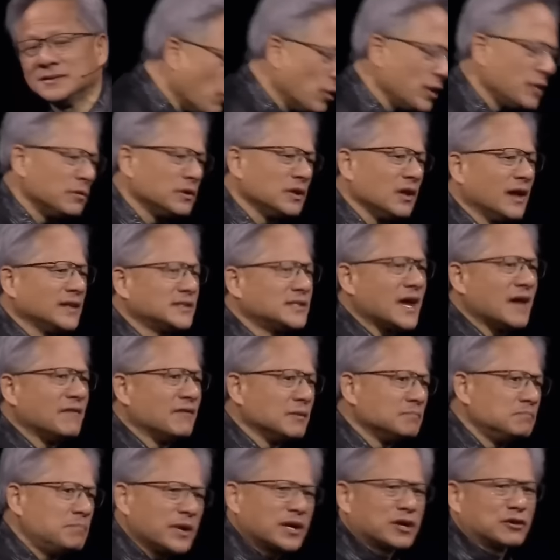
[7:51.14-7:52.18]
And so we would like
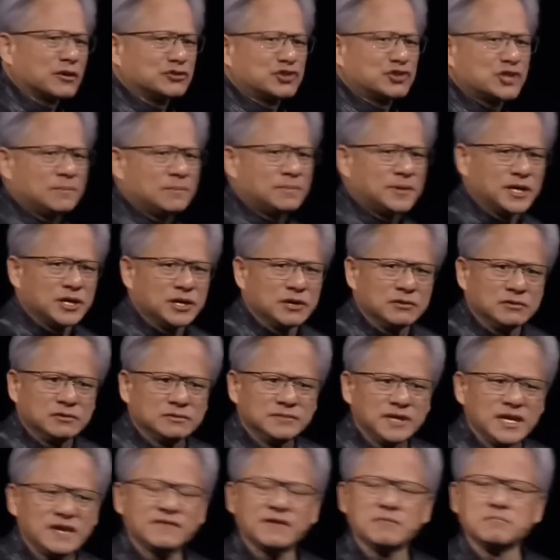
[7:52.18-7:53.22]
to have a bigger
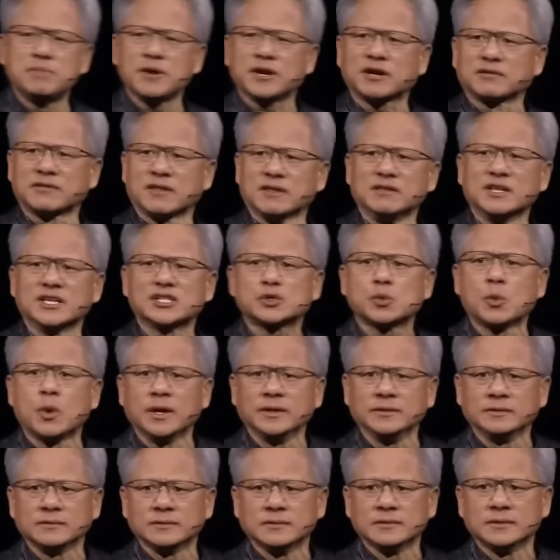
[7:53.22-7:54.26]
GPU, even bigger than
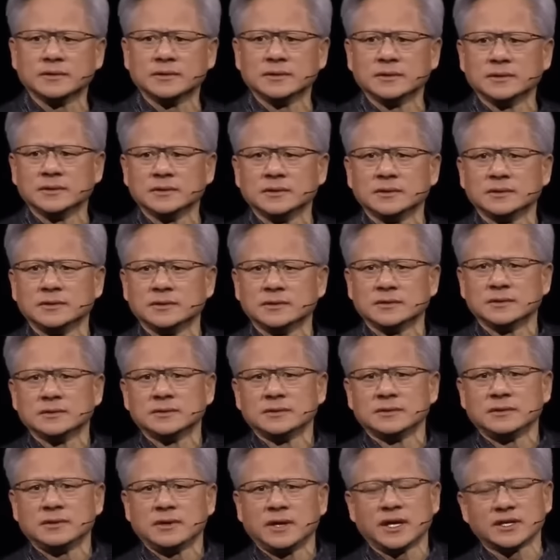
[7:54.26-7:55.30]
this one.
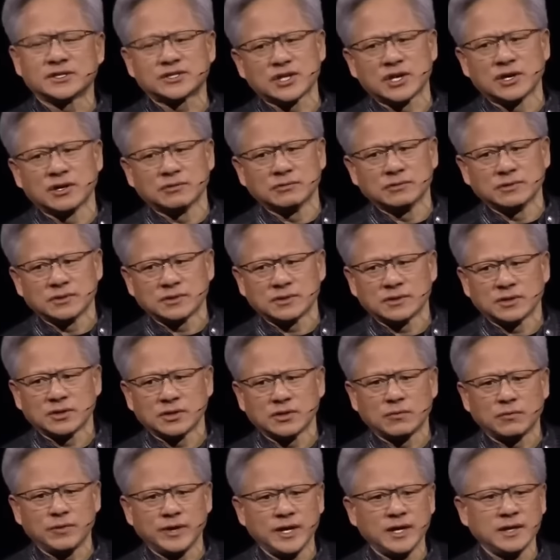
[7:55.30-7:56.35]
And so
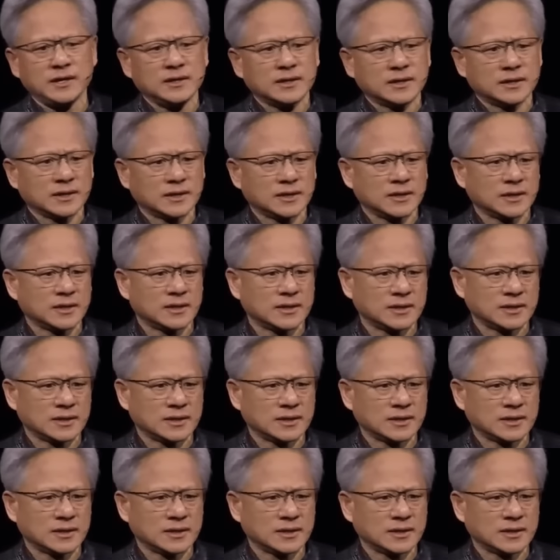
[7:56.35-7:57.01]
we